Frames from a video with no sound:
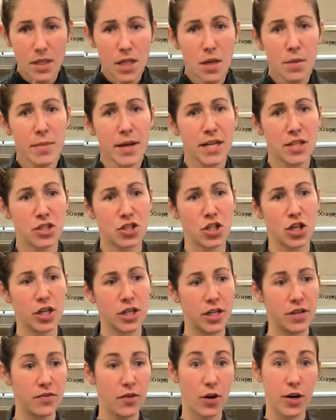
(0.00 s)
Make sure
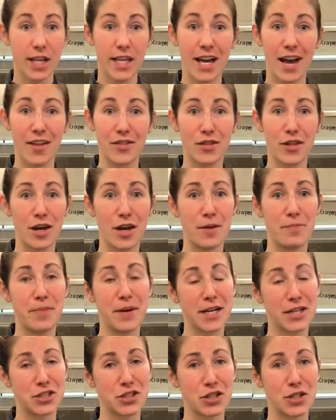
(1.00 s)
you've already got the
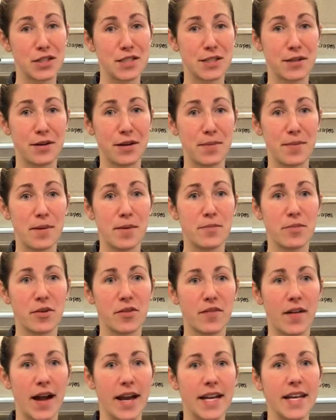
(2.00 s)
picture has already been
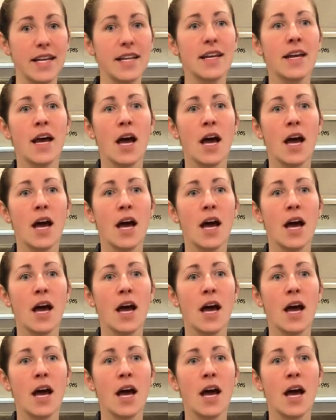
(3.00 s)
provided,